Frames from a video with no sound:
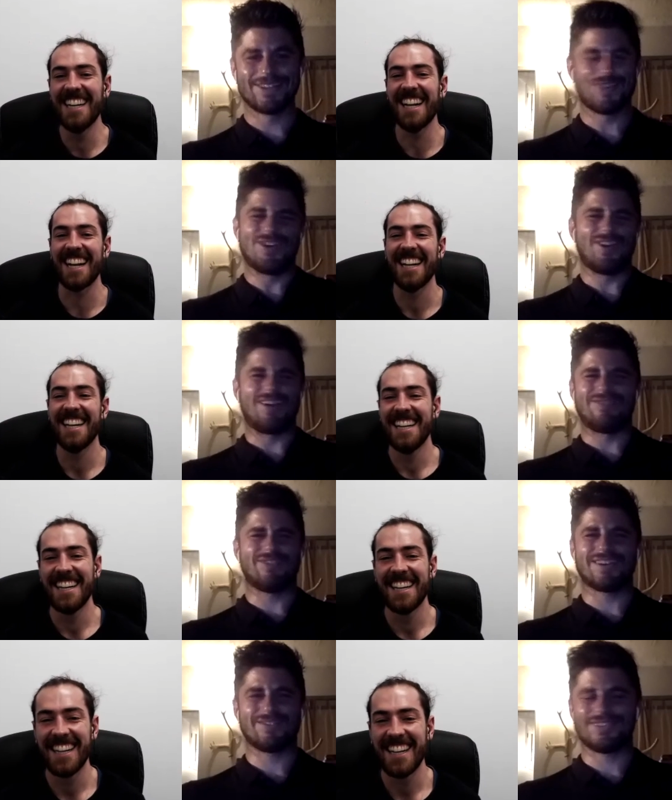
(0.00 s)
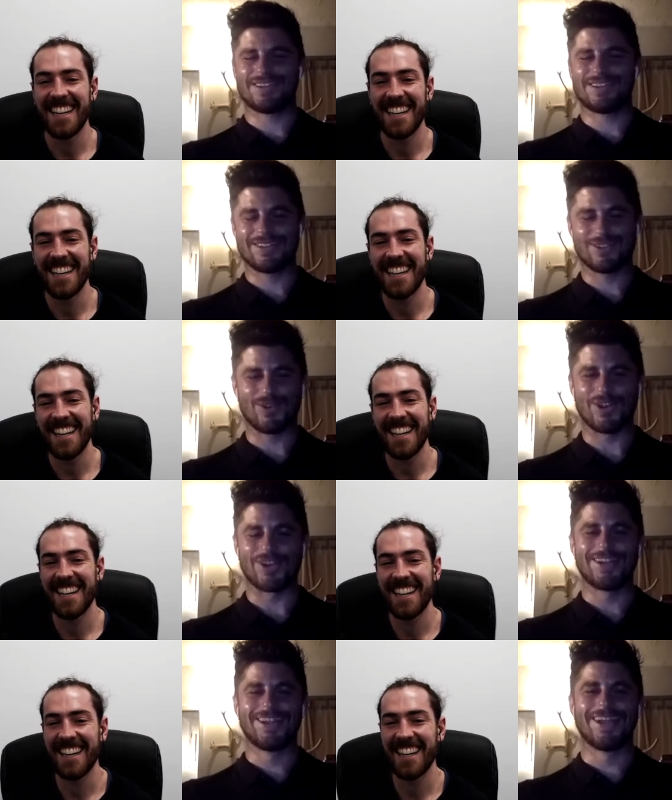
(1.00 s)
Speaker 1: too early. Oh, ah, fuck. You're too early.
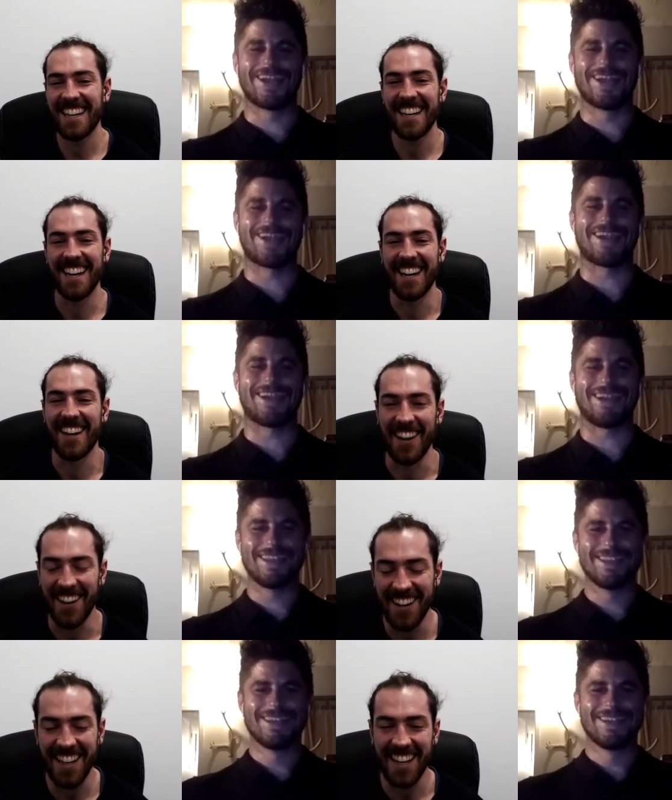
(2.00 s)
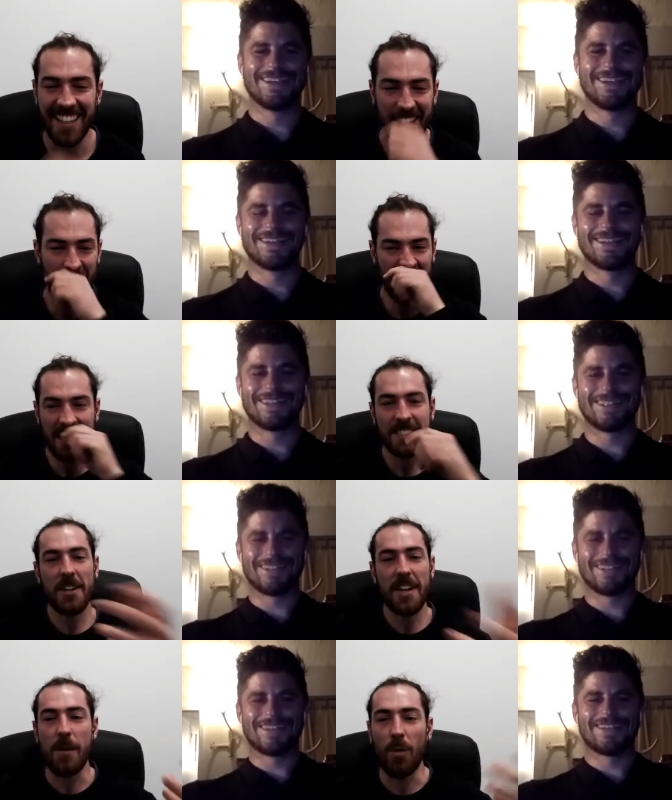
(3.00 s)
oh, no.
Speaker 2: so,
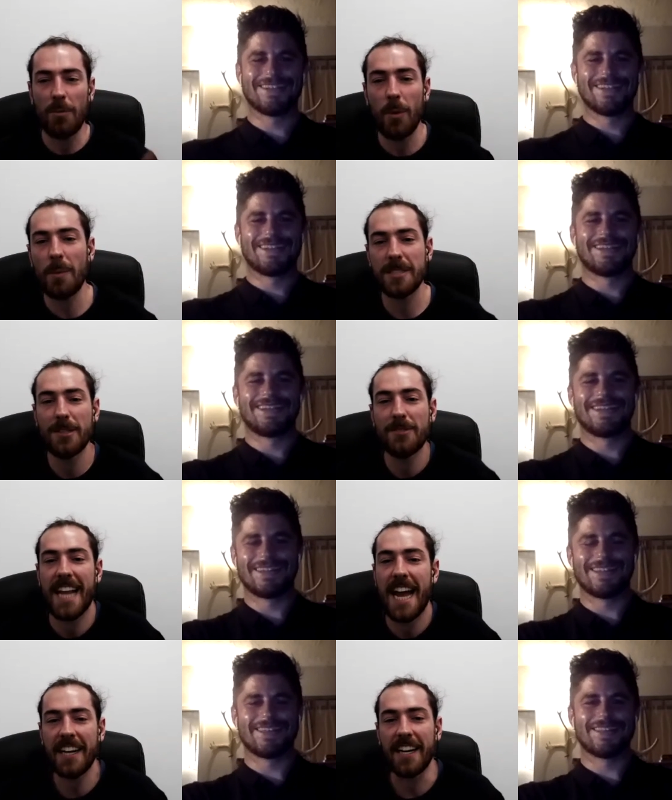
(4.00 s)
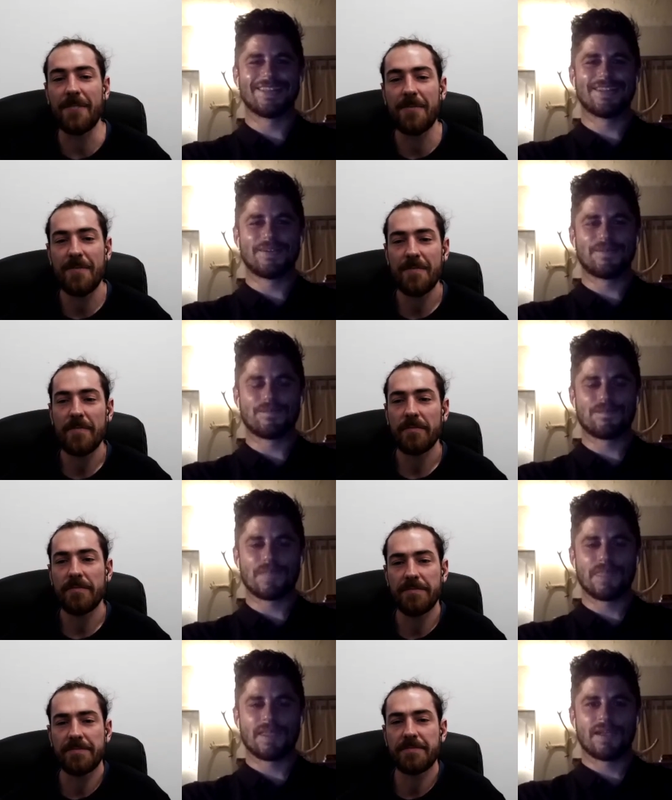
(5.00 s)
yeah, what, what was the move to Canada?
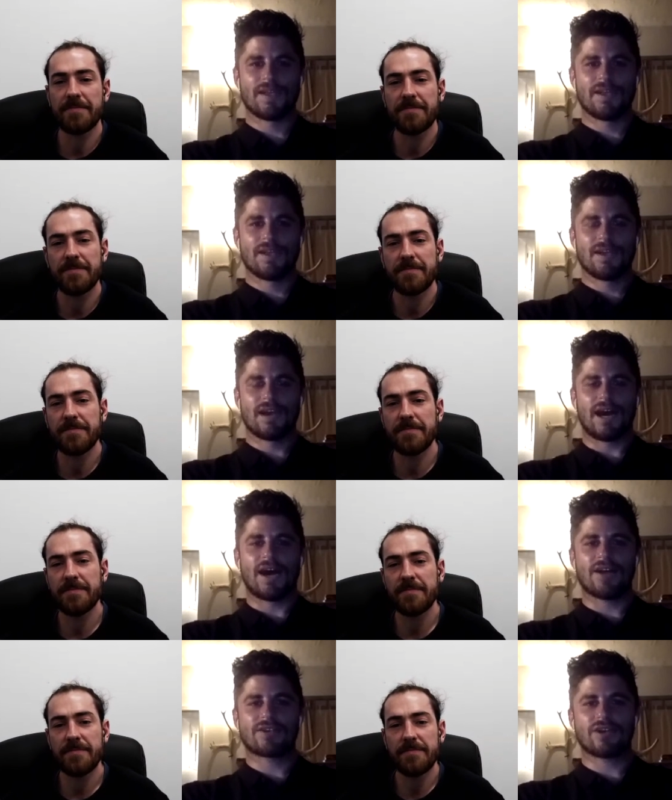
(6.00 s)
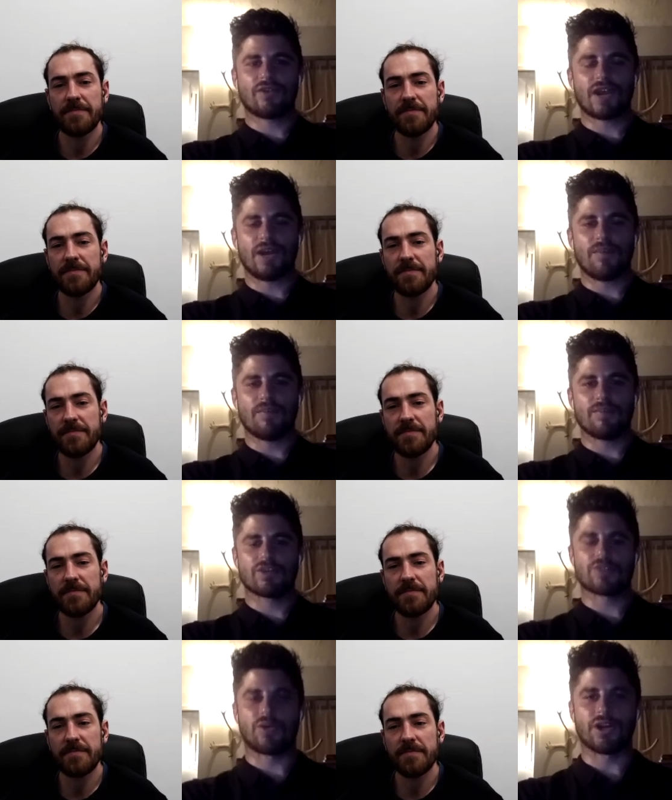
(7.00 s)
Speaker 1: Uh, so I've come,
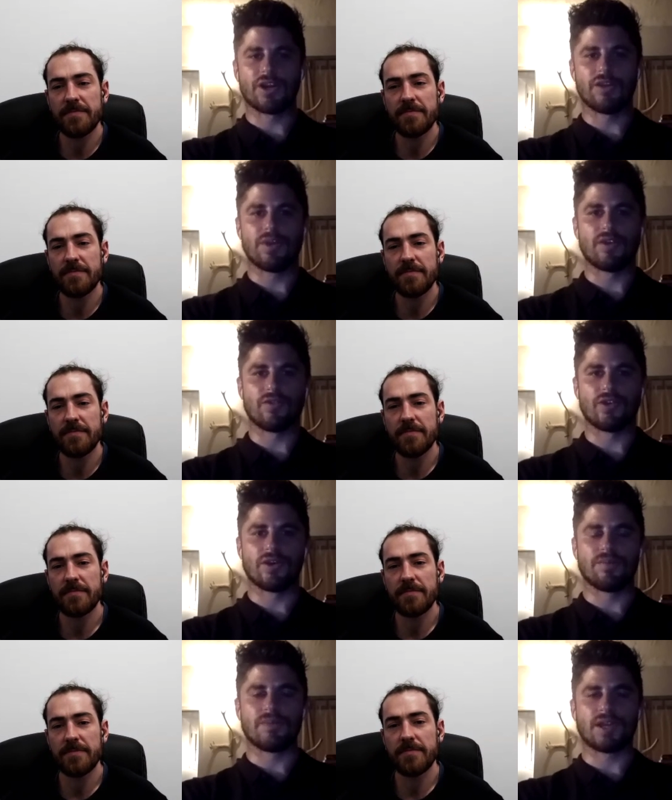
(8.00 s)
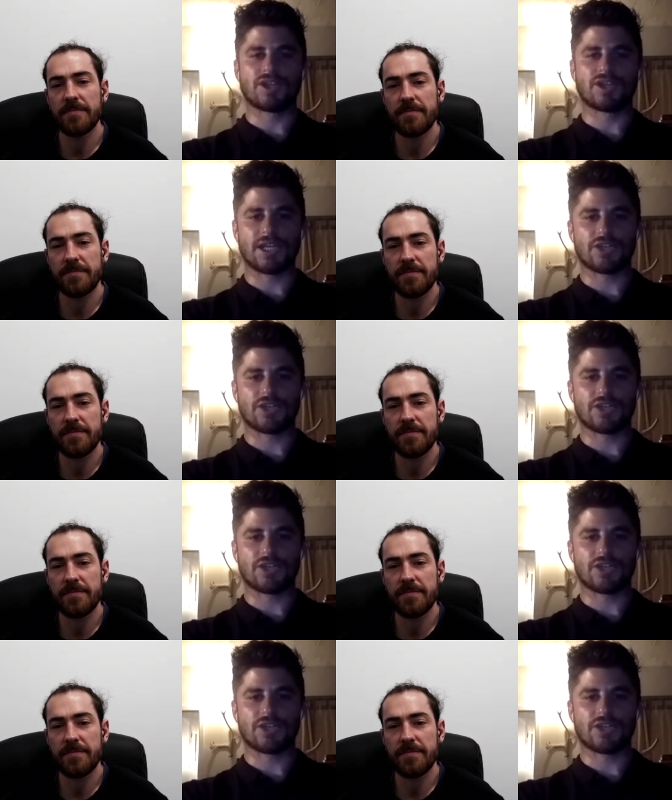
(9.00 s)
just wanted a bit of a, a change